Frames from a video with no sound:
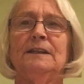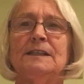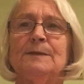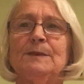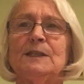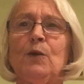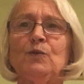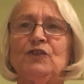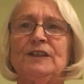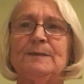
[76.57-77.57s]
Some
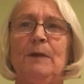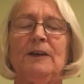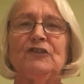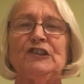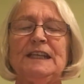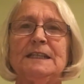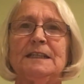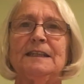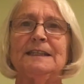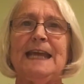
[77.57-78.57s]
soldiers marched into the